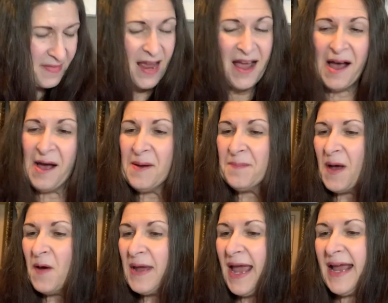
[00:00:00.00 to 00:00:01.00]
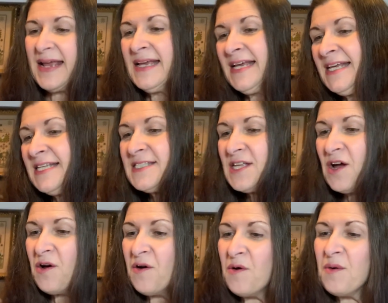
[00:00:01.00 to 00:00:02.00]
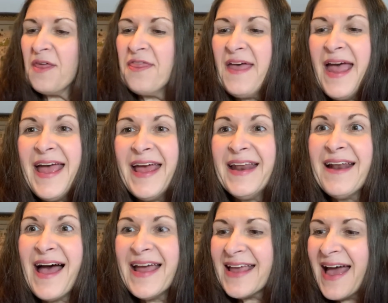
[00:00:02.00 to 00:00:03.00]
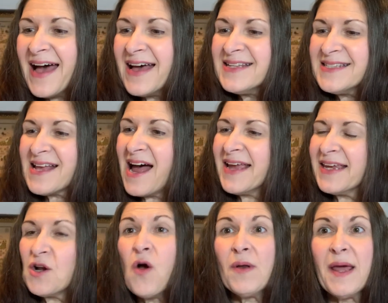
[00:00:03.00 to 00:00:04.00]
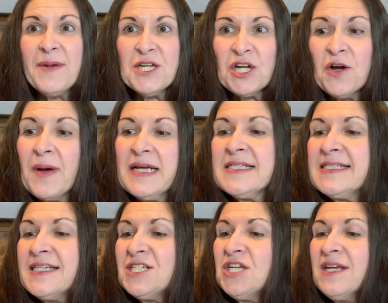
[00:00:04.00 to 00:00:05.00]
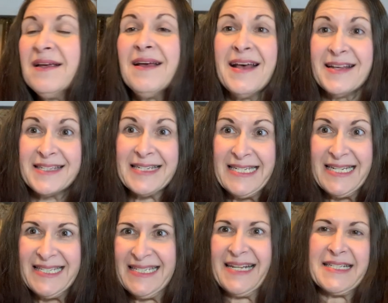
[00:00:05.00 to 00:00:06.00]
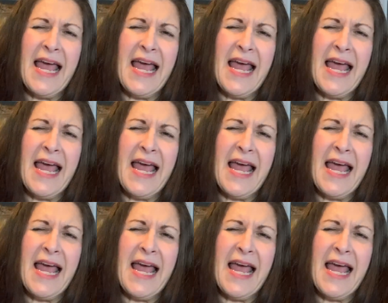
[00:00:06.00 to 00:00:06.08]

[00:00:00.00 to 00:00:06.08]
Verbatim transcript: Um, okay, so then I guess I can, oh, let me share my stitching statistics.